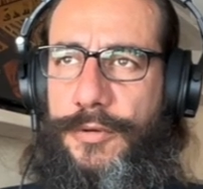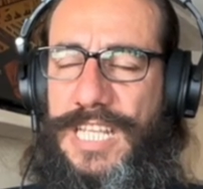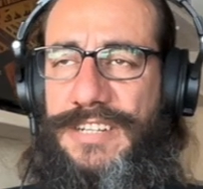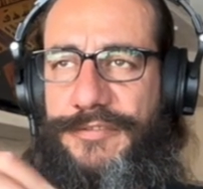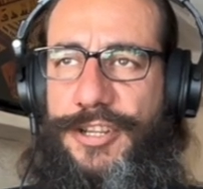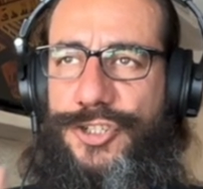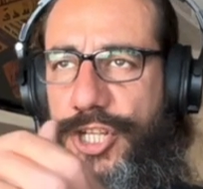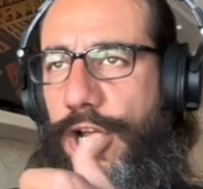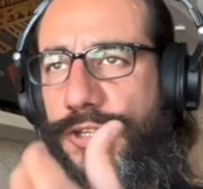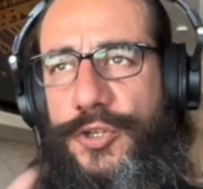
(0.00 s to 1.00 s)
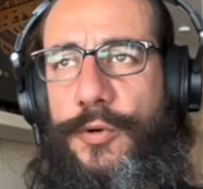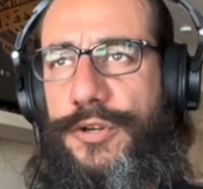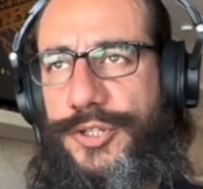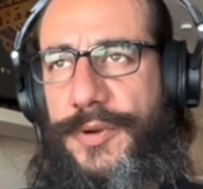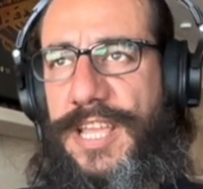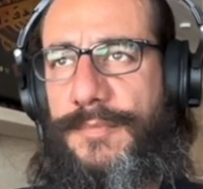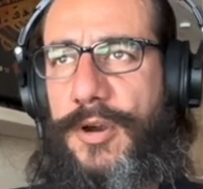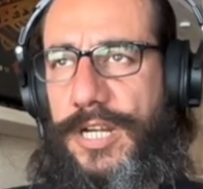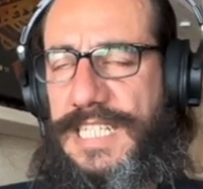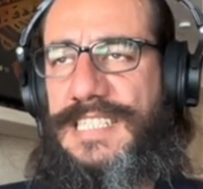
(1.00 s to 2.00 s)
infringing on your trademark.